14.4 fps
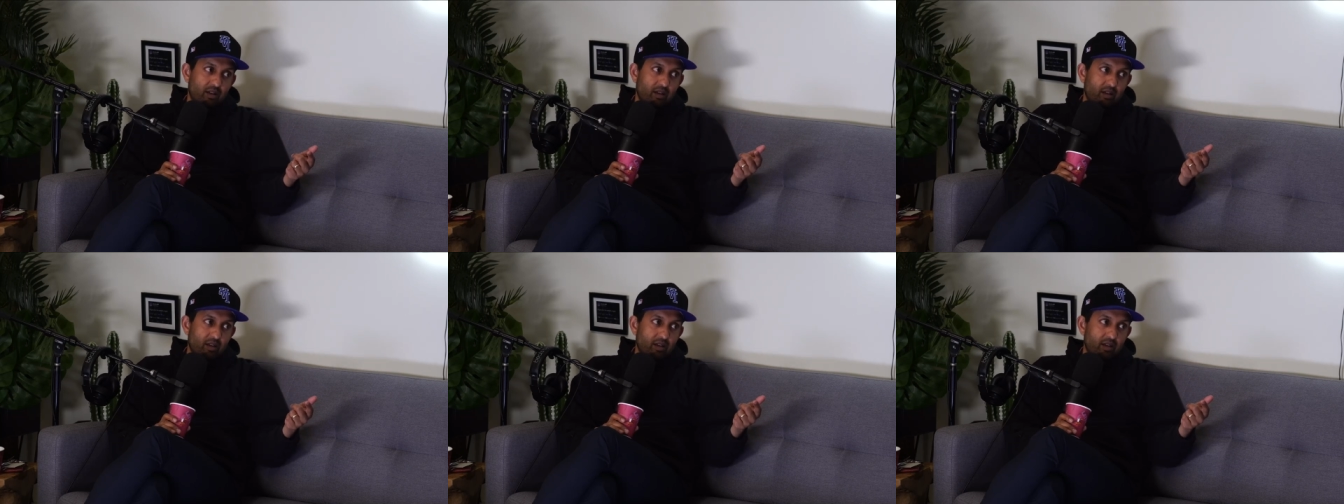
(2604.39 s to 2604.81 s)

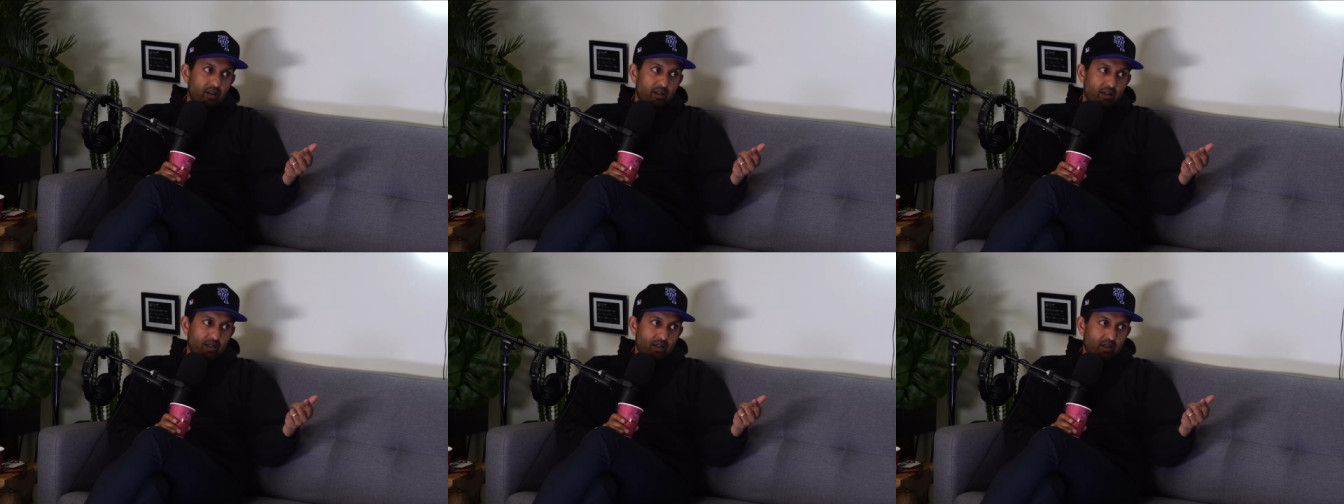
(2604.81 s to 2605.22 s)
I'm sure.
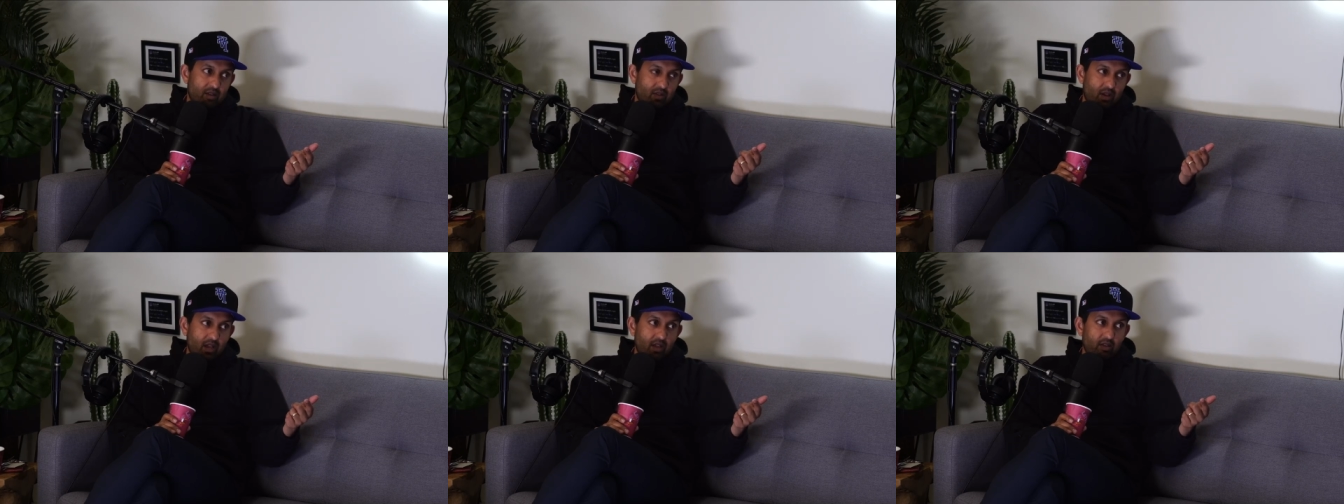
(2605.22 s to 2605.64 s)

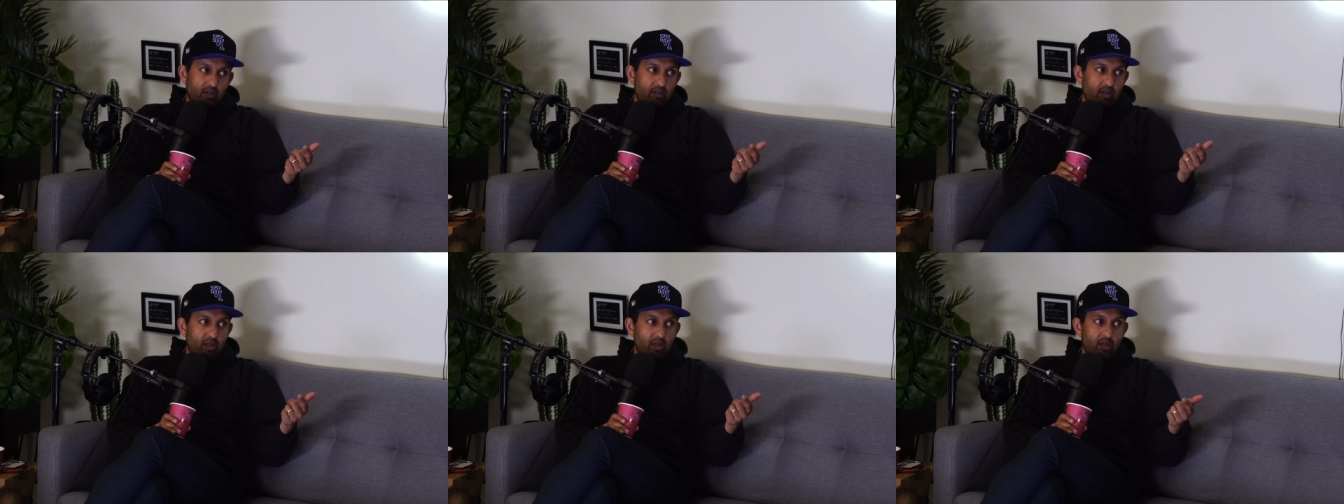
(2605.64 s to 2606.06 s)
Okay
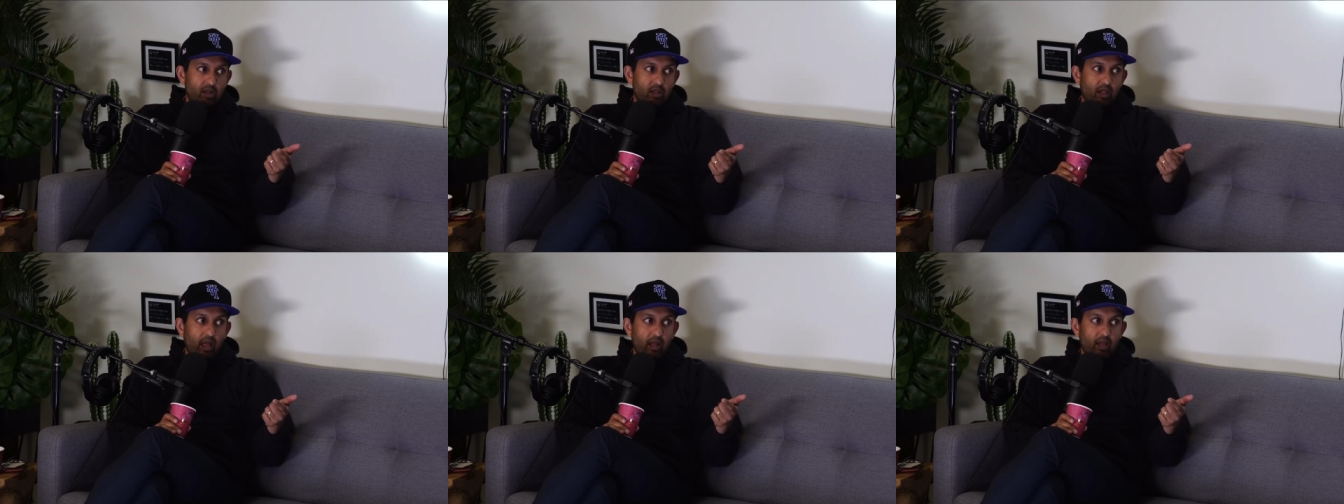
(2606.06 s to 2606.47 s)

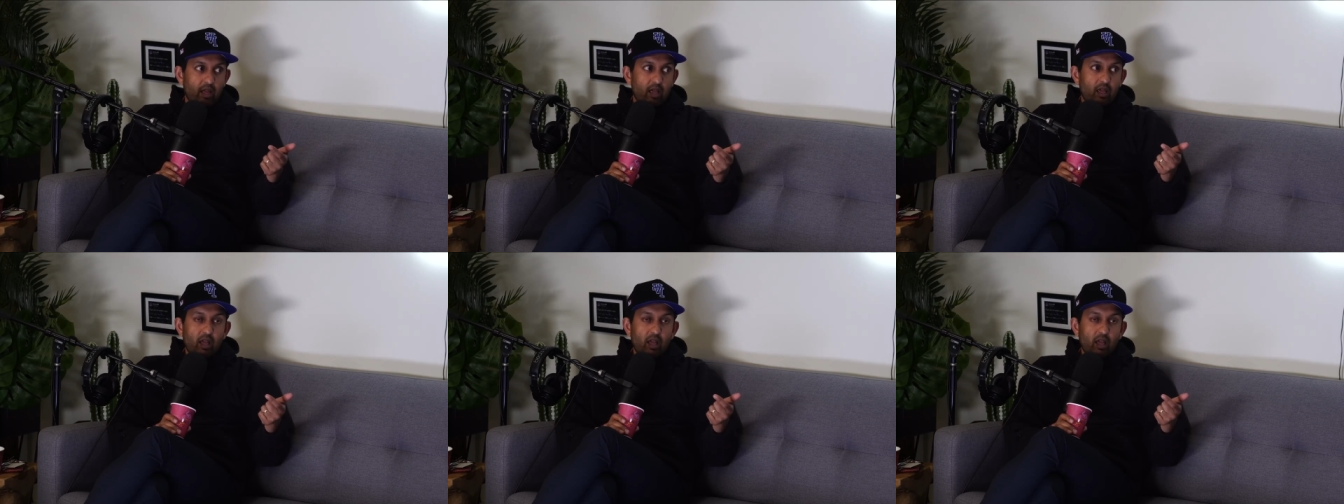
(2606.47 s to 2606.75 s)
like